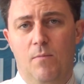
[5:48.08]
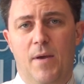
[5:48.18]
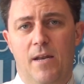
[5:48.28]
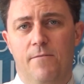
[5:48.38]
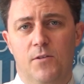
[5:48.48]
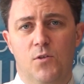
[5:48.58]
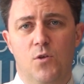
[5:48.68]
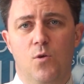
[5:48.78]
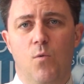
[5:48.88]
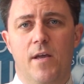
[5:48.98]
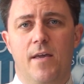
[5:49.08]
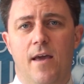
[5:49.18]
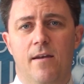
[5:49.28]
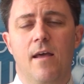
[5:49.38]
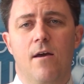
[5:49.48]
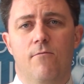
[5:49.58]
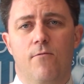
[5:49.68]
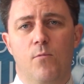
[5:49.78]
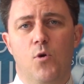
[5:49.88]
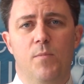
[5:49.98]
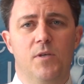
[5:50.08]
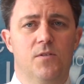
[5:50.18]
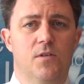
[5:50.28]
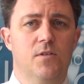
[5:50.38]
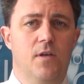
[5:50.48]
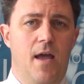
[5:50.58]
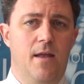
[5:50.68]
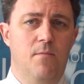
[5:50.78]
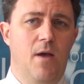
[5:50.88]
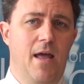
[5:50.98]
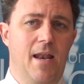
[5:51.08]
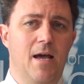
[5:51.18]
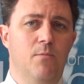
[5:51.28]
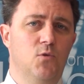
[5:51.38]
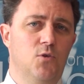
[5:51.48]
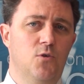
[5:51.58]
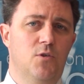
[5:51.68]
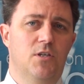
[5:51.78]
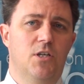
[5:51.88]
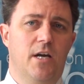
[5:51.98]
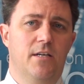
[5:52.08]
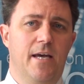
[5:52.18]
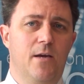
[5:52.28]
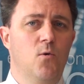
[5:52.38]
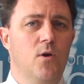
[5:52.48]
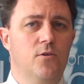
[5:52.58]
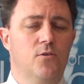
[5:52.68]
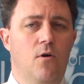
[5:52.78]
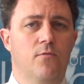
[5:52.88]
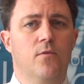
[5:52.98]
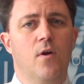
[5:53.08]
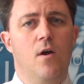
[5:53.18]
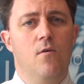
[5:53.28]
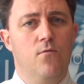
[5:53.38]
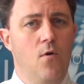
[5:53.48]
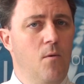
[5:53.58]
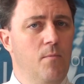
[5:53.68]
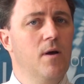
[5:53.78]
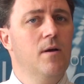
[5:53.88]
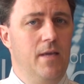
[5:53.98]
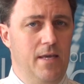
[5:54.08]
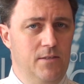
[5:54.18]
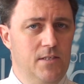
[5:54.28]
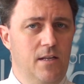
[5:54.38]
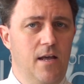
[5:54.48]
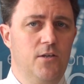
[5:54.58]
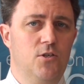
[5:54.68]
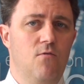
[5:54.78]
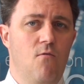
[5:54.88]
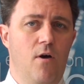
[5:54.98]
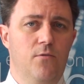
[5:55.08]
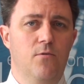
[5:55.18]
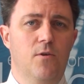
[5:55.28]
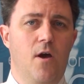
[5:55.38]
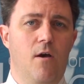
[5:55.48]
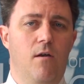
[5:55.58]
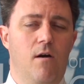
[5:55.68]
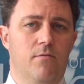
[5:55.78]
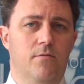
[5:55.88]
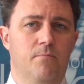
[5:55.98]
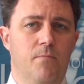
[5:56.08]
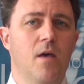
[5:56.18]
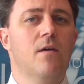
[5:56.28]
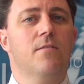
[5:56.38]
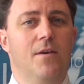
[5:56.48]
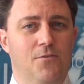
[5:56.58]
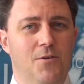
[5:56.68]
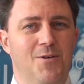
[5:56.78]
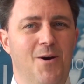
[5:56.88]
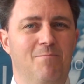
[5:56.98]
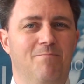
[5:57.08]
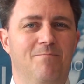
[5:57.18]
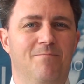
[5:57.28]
benefits that you want to get from your business and enables you to take Autosoft from installation right through to go live. Thanks for your time.